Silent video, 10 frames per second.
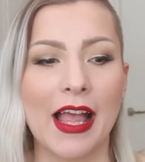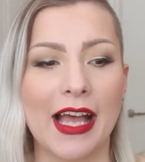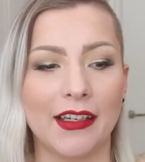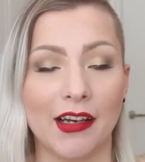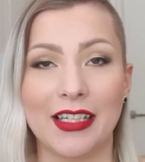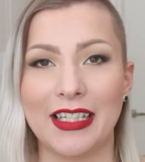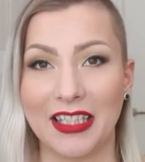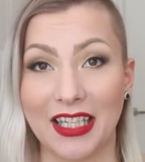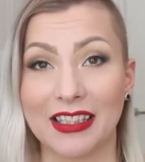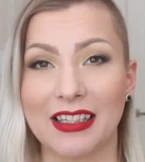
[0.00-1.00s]
and I
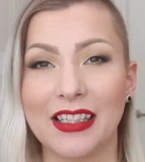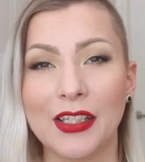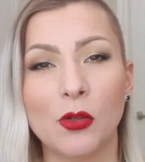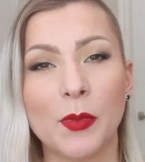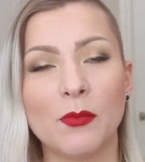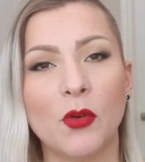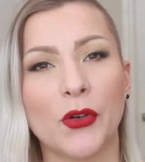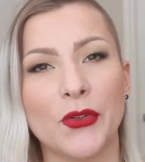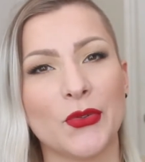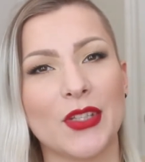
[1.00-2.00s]
did get a little bit
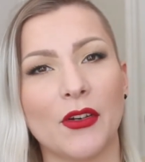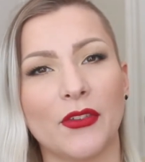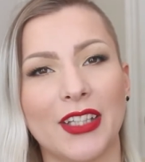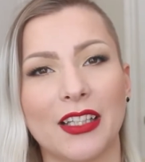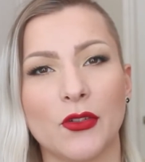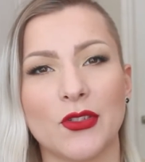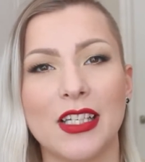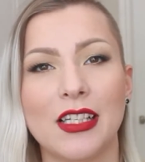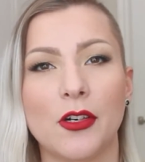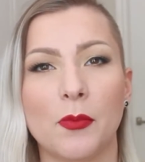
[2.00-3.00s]
more use out of that
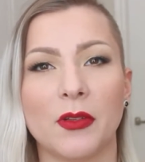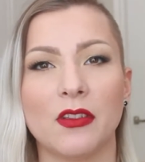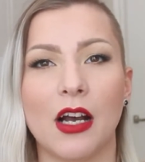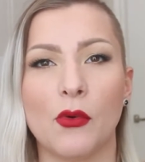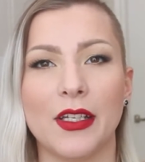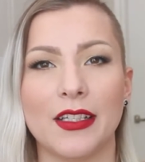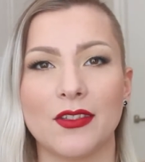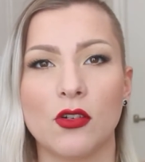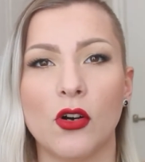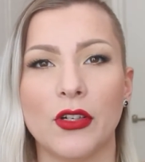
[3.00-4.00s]
concealer, but now it is
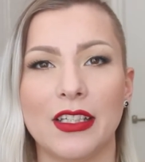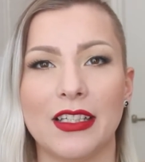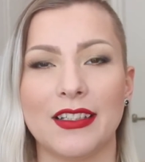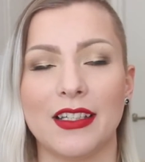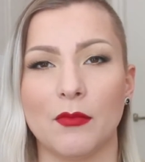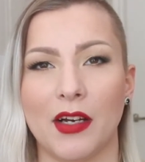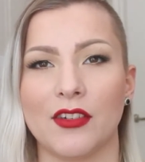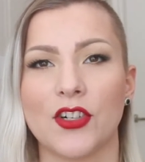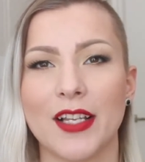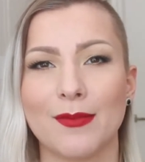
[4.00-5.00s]
gone. It is in my
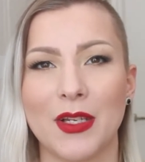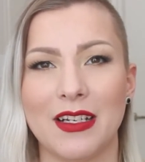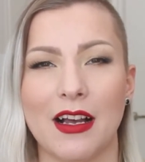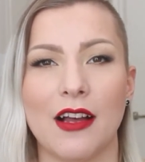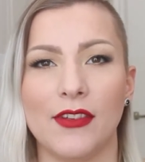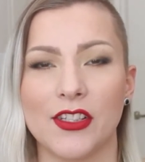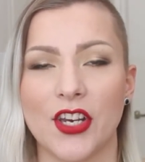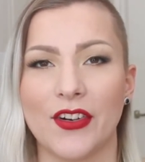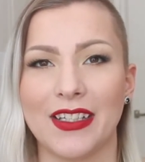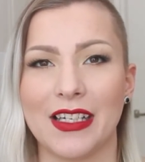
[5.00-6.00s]
trash bin. I will
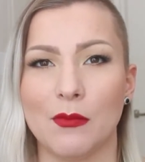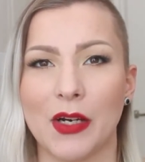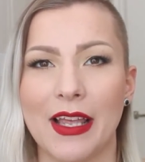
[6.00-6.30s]
share it in my